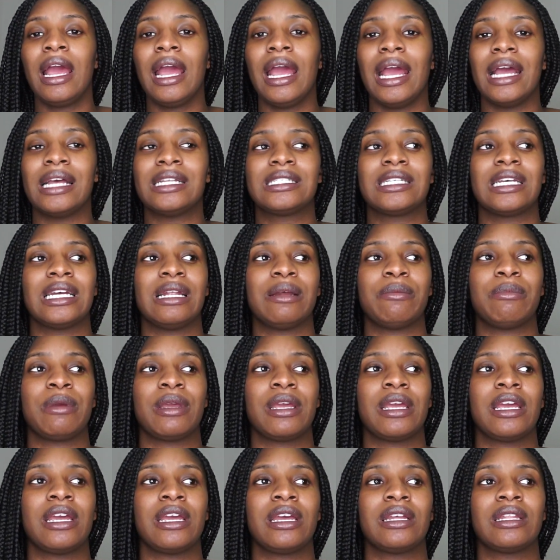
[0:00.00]
It's gonna
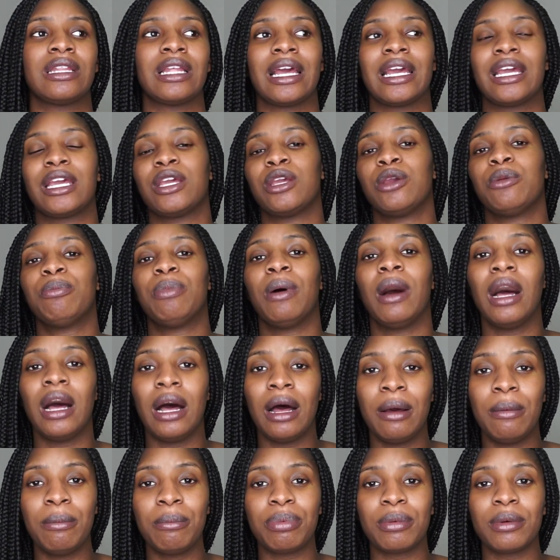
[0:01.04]
be like you
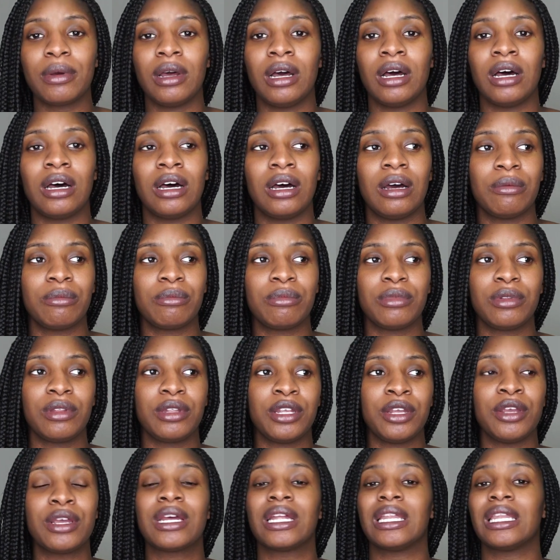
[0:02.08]
pump,
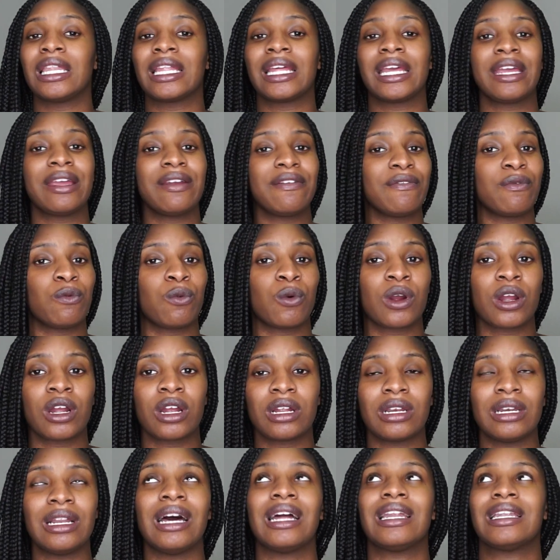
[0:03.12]
you can leave
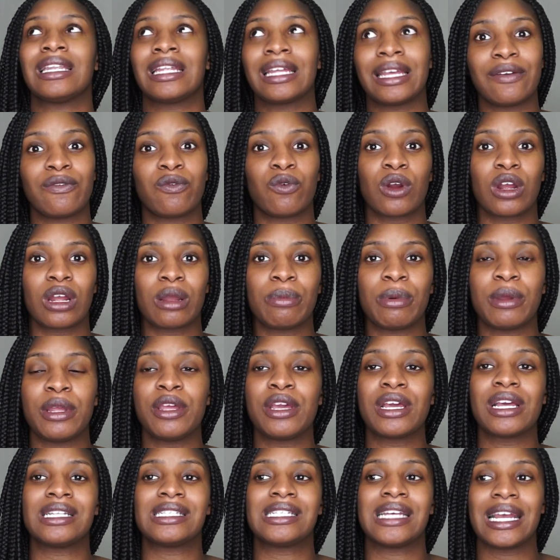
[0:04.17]
work, not leave work, but you
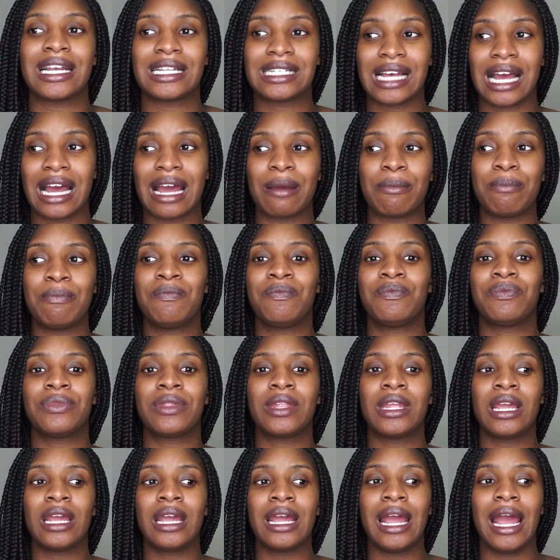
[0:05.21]
can take time
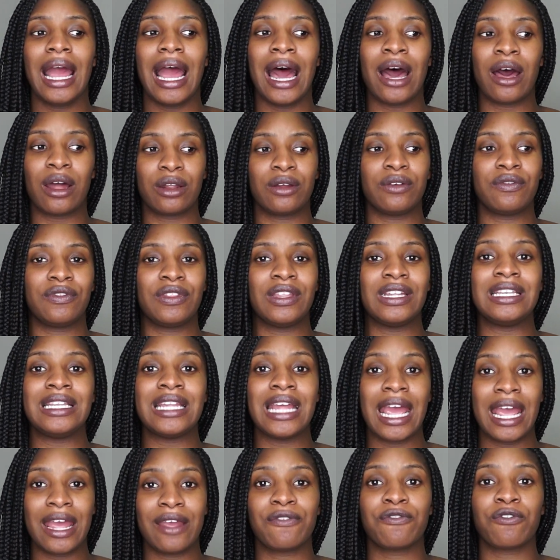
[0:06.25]
out of the
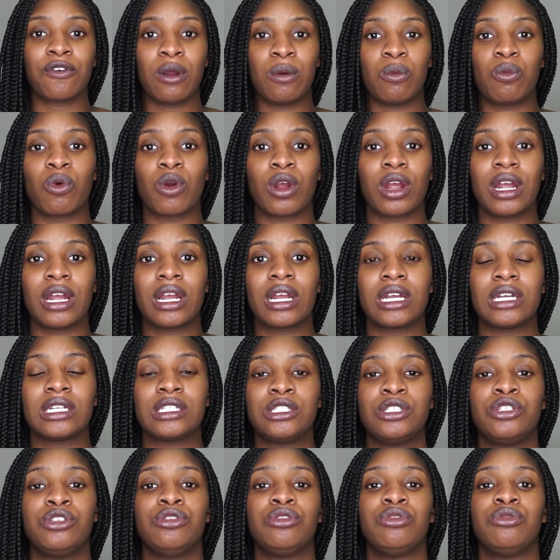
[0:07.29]
day from work
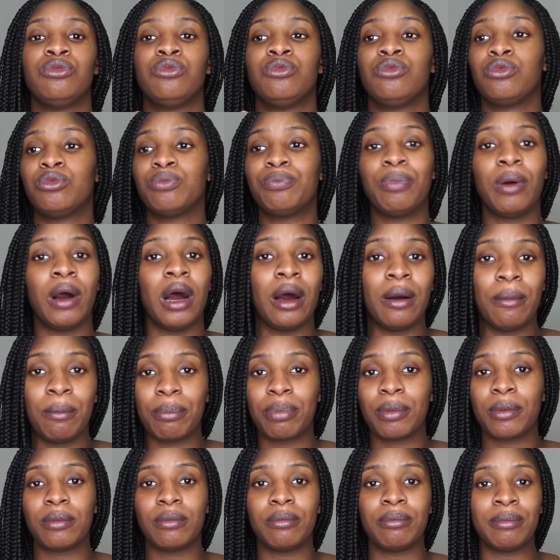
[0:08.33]
to pump
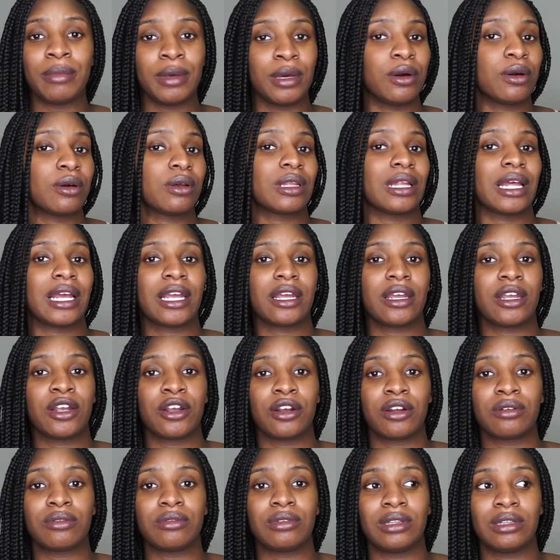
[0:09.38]
milk. Like
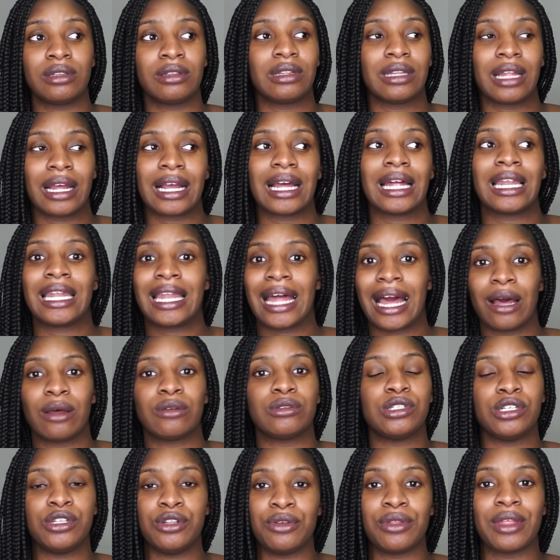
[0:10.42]
you're like allowed
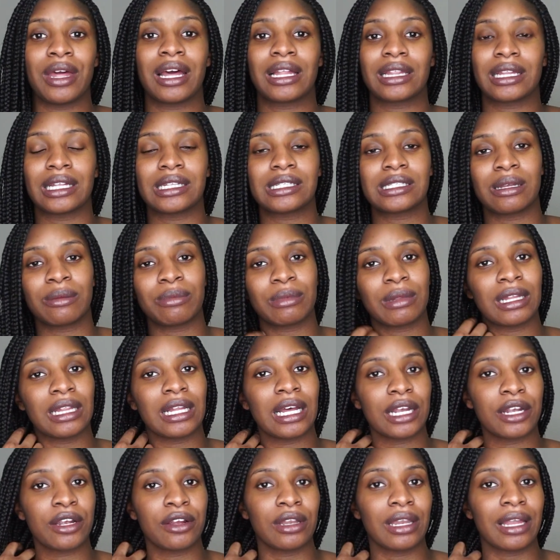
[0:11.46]
to do that. That's something
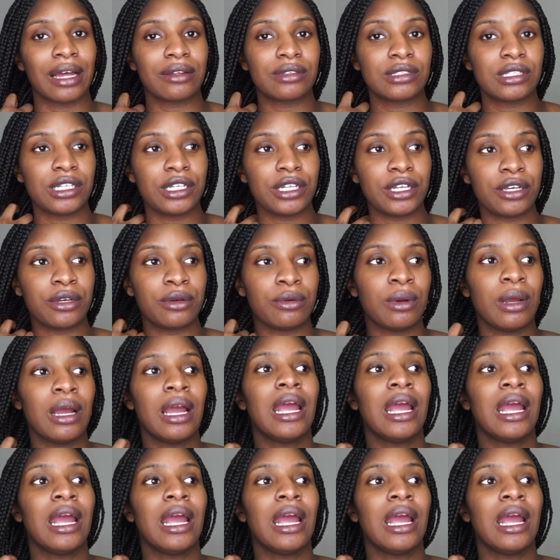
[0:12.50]
that you're allowed to do.